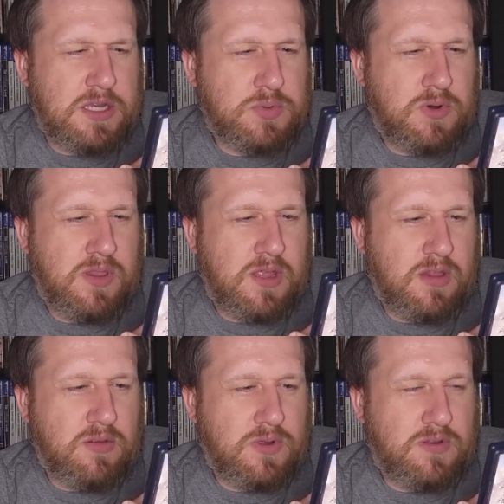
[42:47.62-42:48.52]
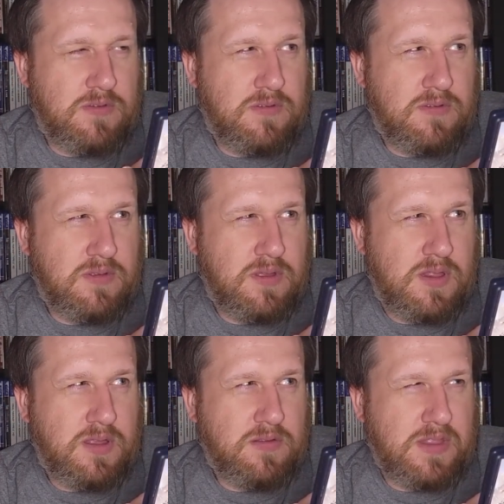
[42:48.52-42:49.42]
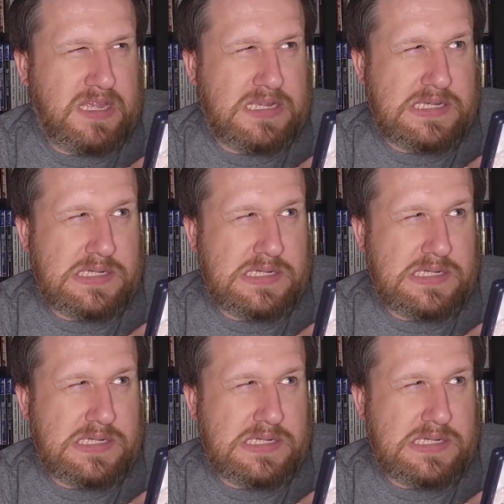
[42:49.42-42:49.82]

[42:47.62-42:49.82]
what are the other ones? I think it's like